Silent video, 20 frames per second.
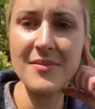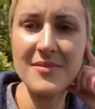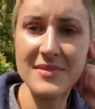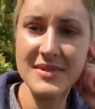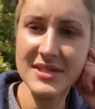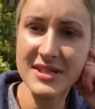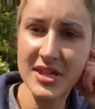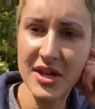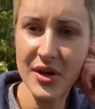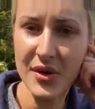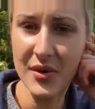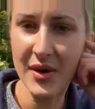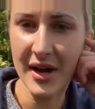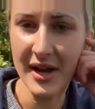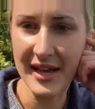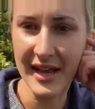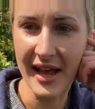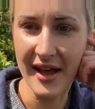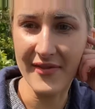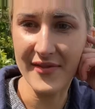So
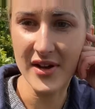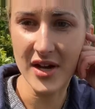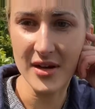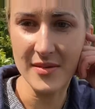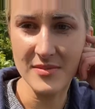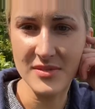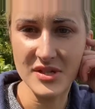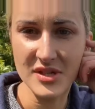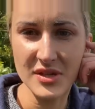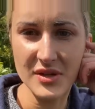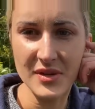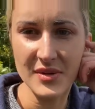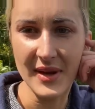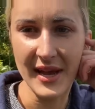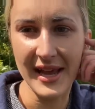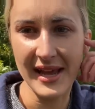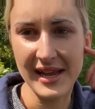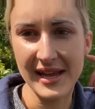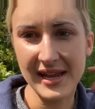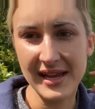I have come to
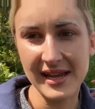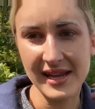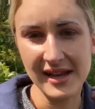a